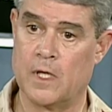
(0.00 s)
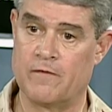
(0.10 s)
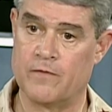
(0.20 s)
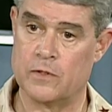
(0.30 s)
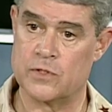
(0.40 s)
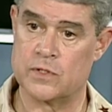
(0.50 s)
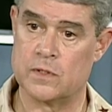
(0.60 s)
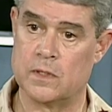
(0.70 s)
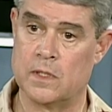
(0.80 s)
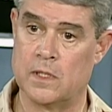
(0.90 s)
efforts
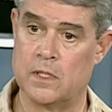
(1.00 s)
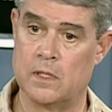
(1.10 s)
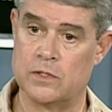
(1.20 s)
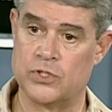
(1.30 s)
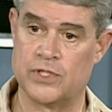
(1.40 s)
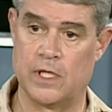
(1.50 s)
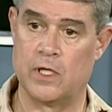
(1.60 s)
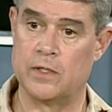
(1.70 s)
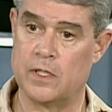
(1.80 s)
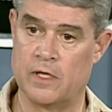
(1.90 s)
uh,
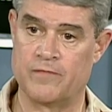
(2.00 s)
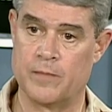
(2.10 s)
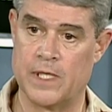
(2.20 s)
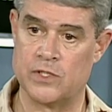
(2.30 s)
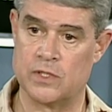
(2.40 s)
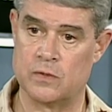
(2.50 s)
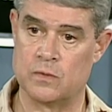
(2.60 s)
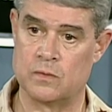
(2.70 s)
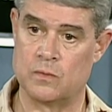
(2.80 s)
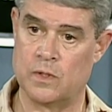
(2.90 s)
shared
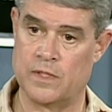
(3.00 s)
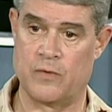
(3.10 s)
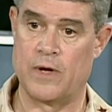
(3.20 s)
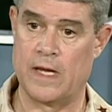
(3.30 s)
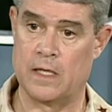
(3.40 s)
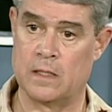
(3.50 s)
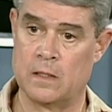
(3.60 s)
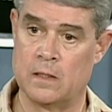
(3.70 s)
information with Iran